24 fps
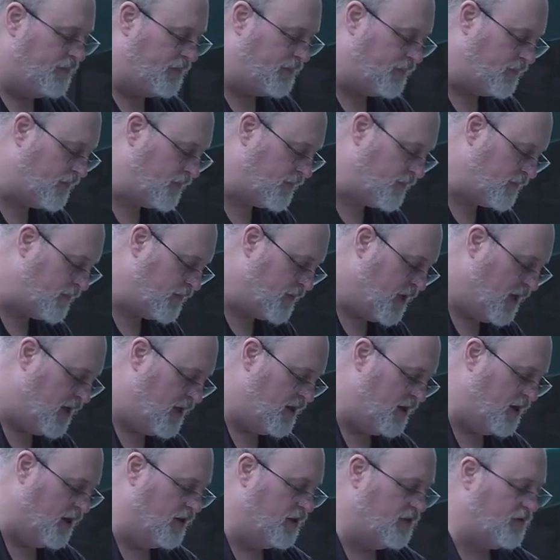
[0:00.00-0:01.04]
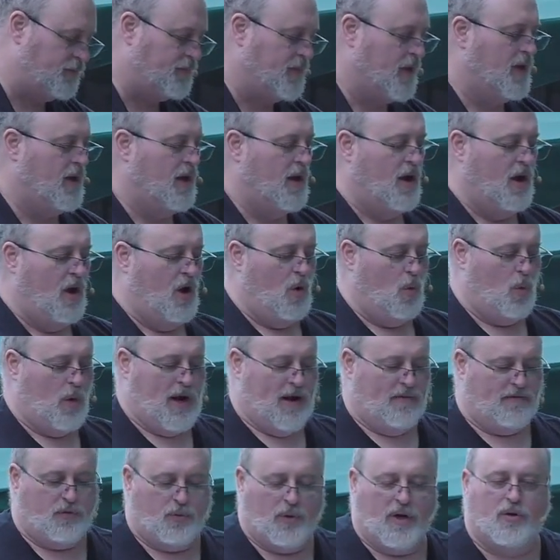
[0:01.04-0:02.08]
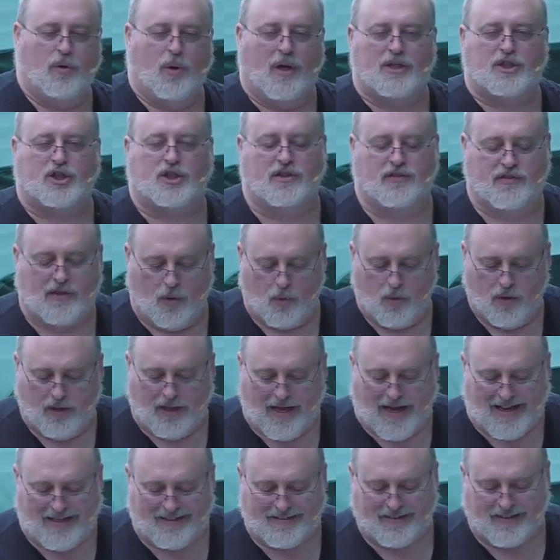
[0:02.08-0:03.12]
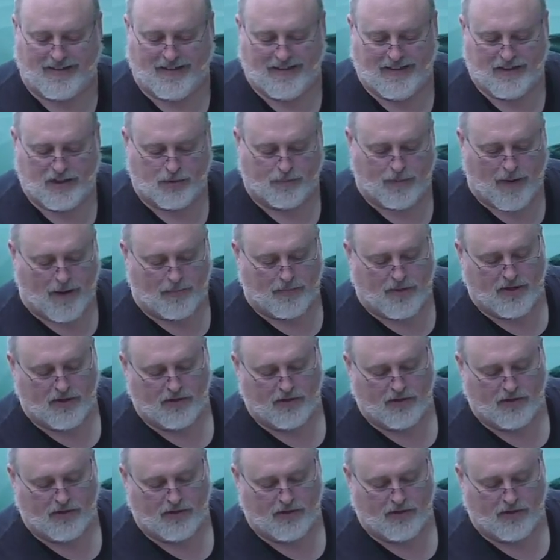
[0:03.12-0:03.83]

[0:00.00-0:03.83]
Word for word: get pictures and whatnot, as we're doing it, feel free to take your family photos down.